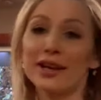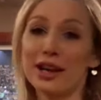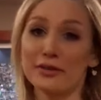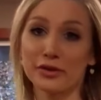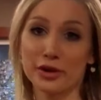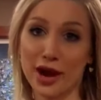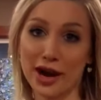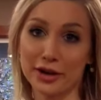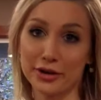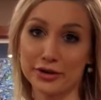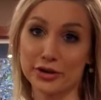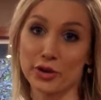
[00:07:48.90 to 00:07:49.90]
have
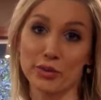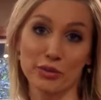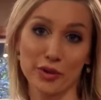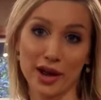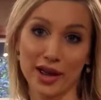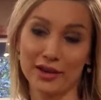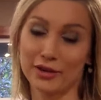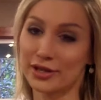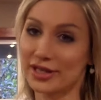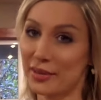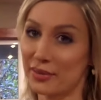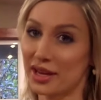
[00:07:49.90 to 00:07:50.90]
crackers or bread or
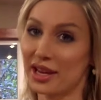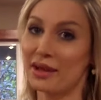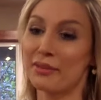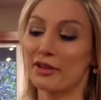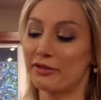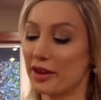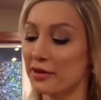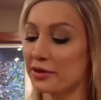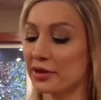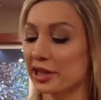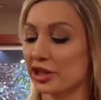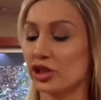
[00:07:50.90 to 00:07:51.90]
something, and my favorite
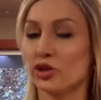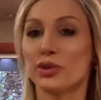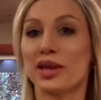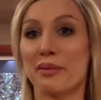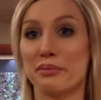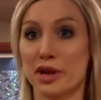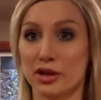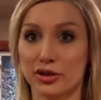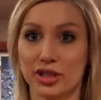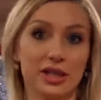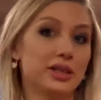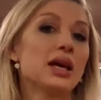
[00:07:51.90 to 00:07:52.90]
thing to do with that
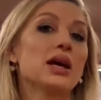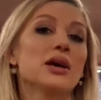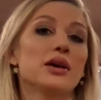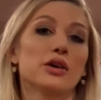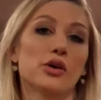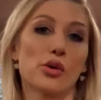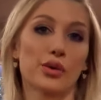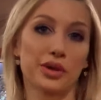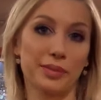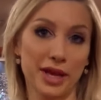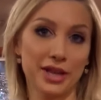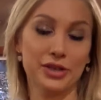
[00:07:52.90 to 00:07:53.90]
melted or the
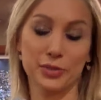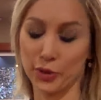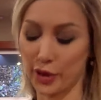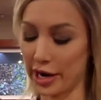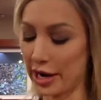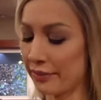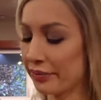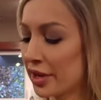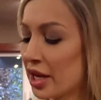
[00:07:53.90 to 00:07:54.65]
baked brie